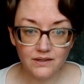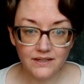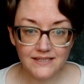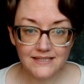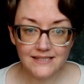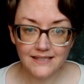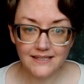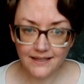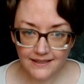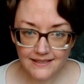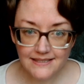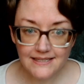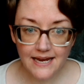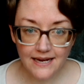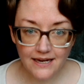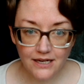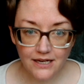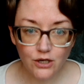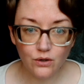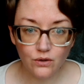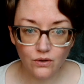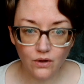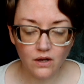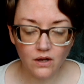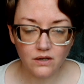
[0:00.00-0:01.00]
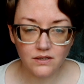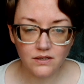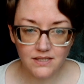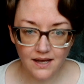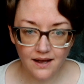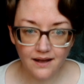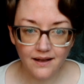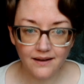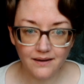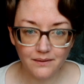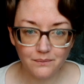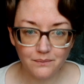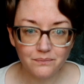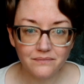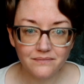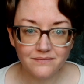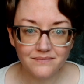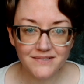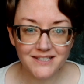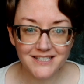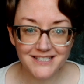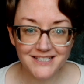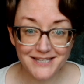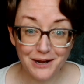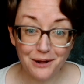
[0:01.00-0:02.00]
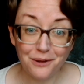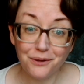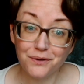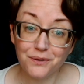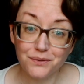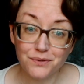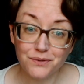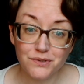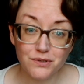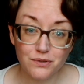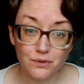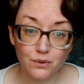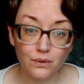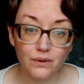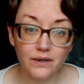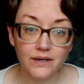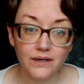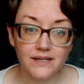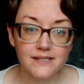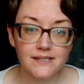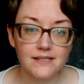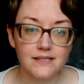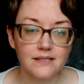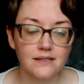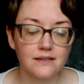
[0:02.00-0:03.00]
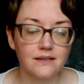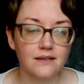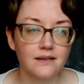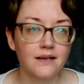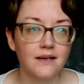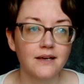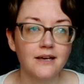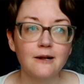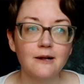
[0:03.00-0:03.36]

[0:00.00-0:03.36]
It's going to take you a long time to tell those stories, to